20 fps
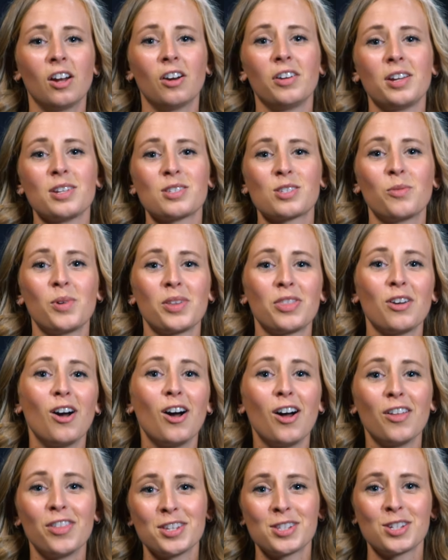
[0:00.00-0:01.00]
All right, so with
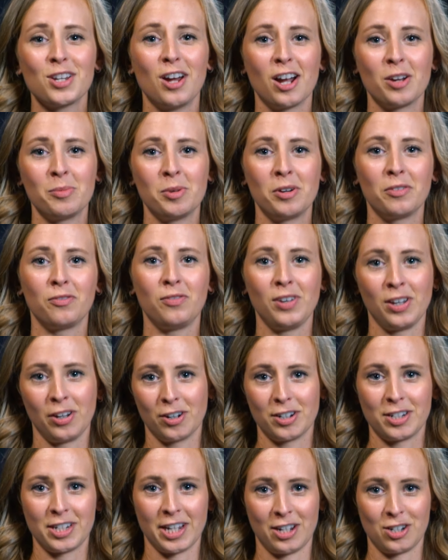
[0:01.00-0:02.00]
all this talk about
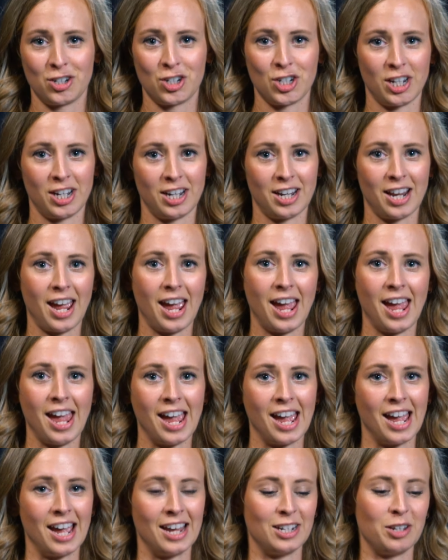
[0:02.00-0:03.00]
finger tension
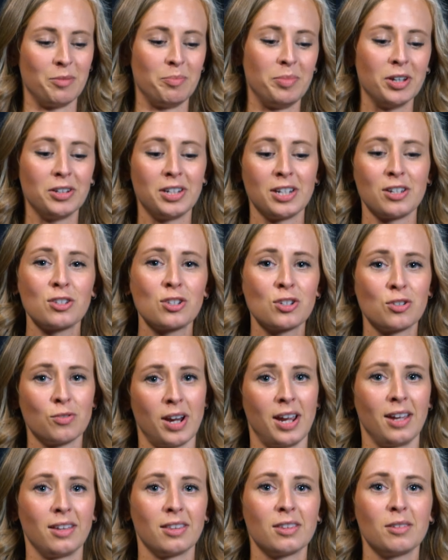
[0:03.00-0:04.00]
and building
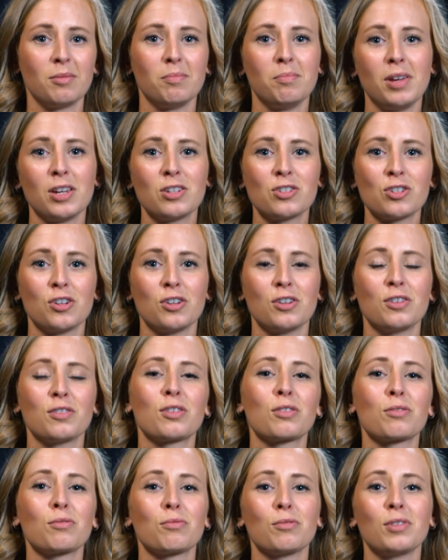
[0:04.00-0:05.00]
strength, make sure
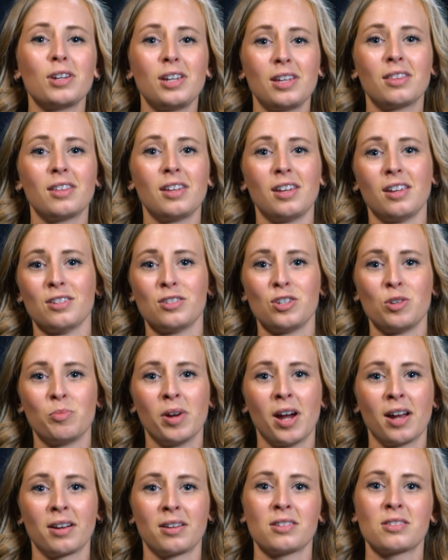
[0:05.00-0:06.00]
three things. You
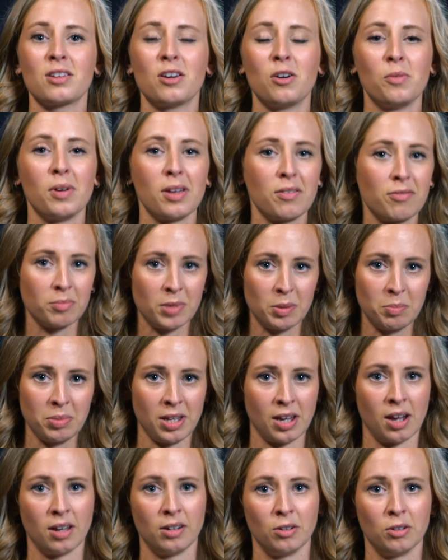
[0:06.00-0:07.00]
practice away the
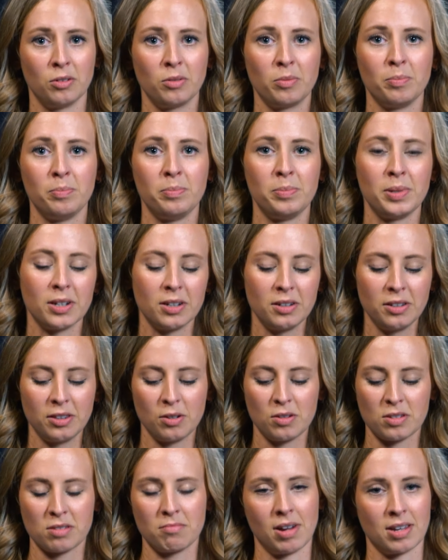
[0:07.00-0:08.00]
piano, build
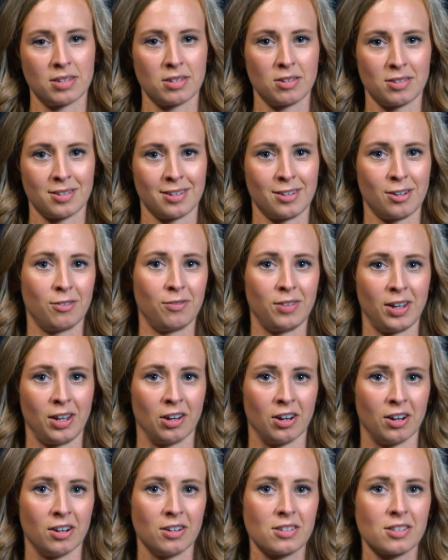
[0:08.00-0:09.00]
those muscles in your
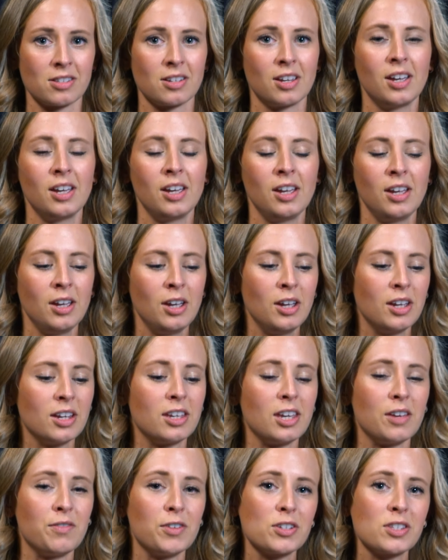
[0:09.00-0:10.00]
fingers,
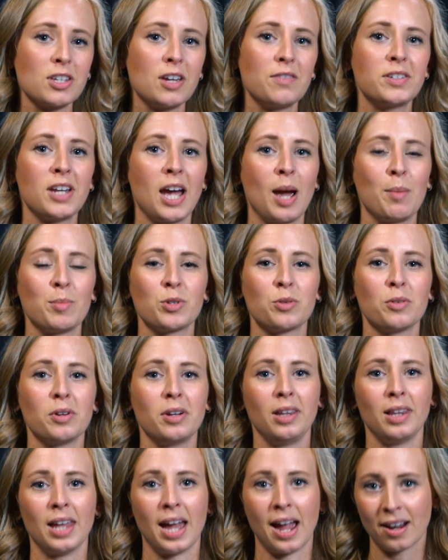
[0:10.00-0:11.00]
give yourself time to
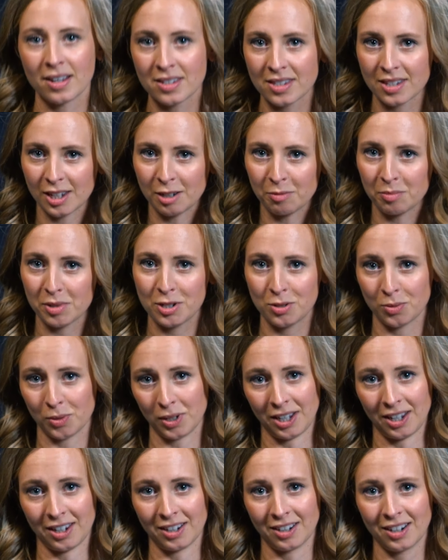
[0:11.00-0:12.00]
relax in
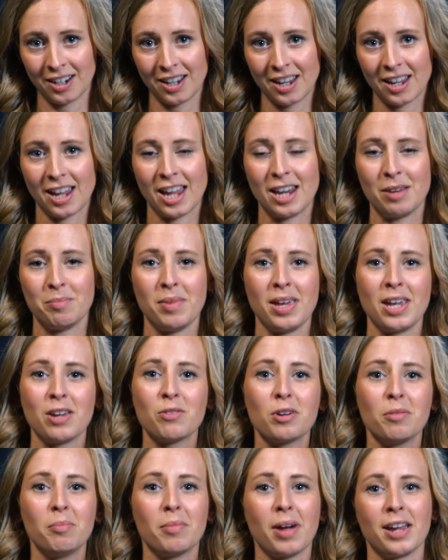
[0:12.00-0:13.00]
between, and make
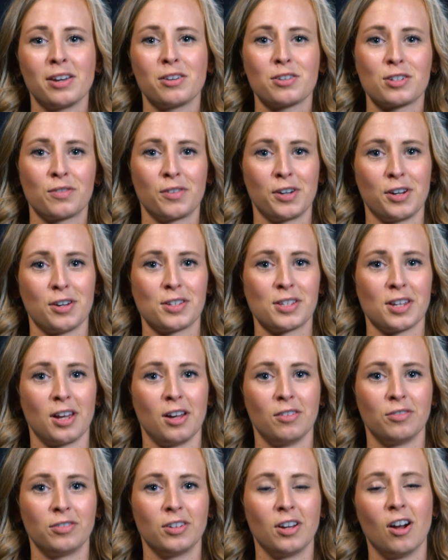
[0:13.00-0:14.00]
reminders for
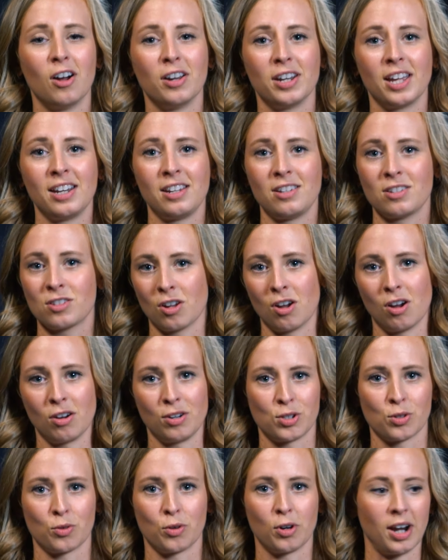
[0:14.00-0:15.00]
yourself on any
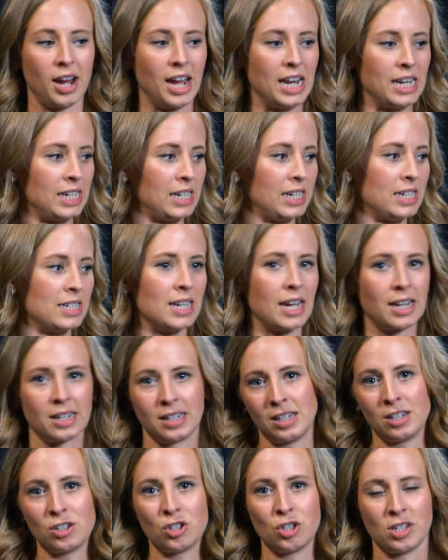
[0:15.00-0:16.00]
songs or any
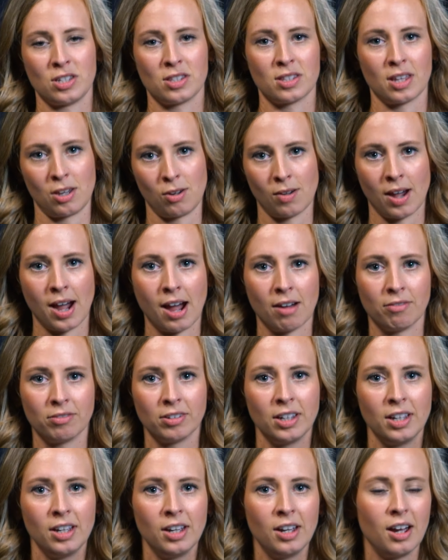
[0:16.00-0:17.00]
technique sheets that you have.
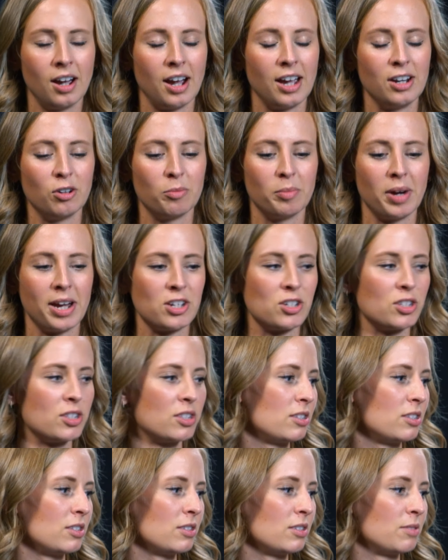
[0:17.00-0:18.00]
I know my
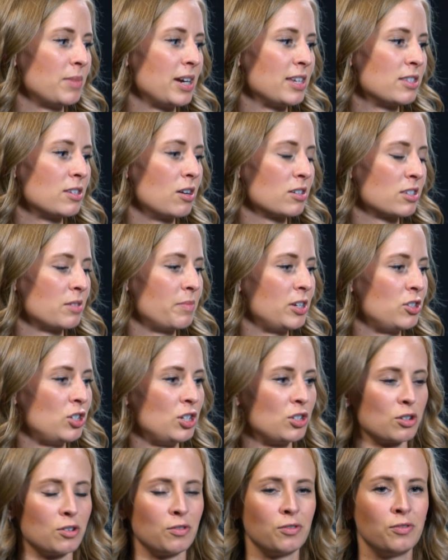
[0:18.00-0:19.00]
my songs and my
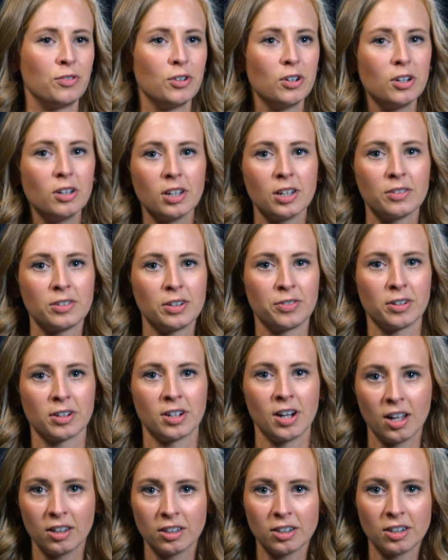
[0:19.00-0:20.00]
sheets are full of different
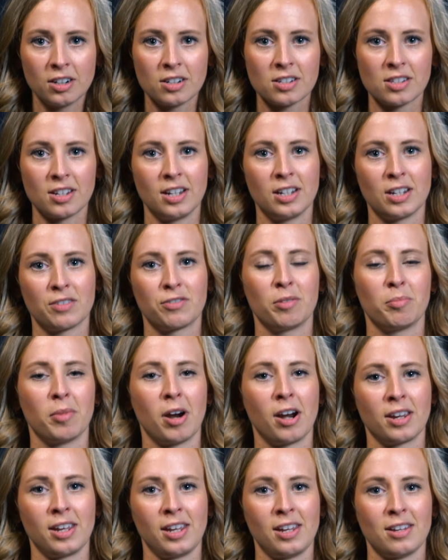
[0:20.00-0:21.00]
colors and different
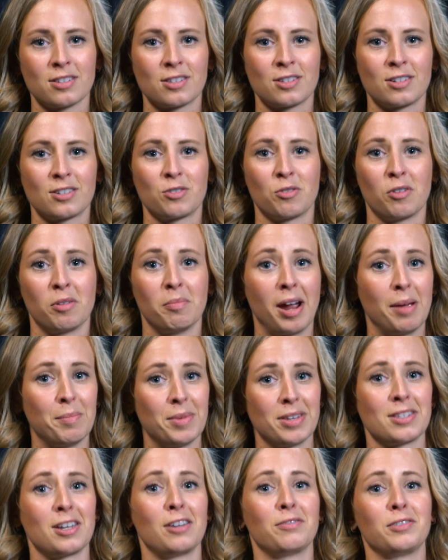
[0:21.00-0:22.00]
markings to remind
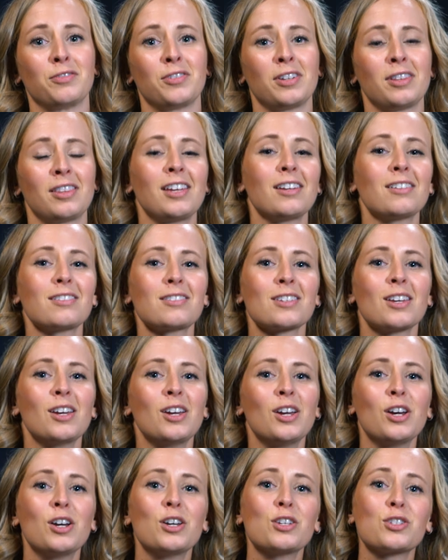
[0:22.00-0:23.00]
myself different things.
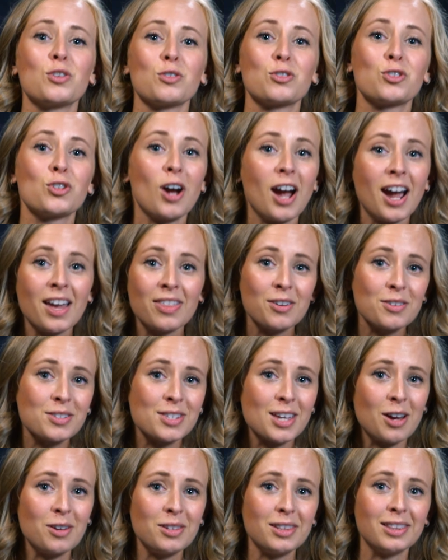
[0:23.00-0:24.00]
So try those
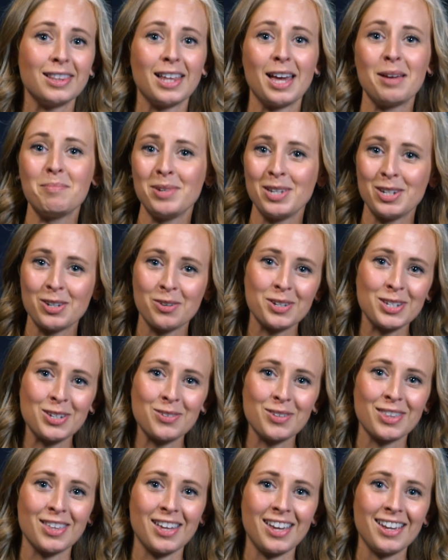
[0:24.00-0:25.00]
out, let me know what
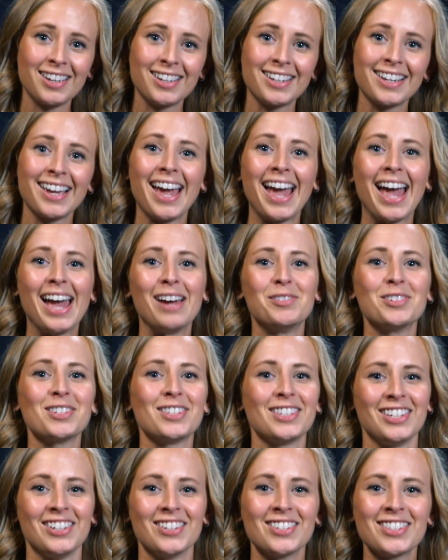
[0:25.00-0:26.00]
you think, and
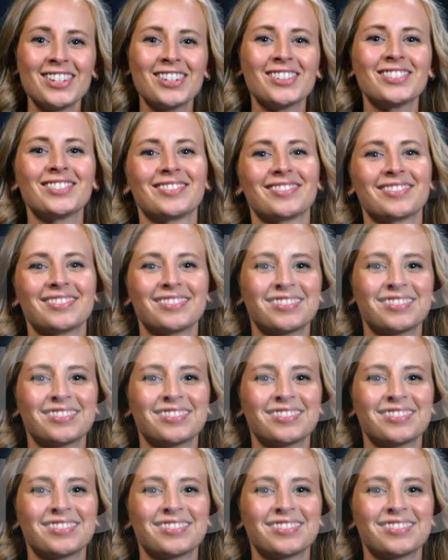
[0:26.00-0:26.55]
we'll see you soon.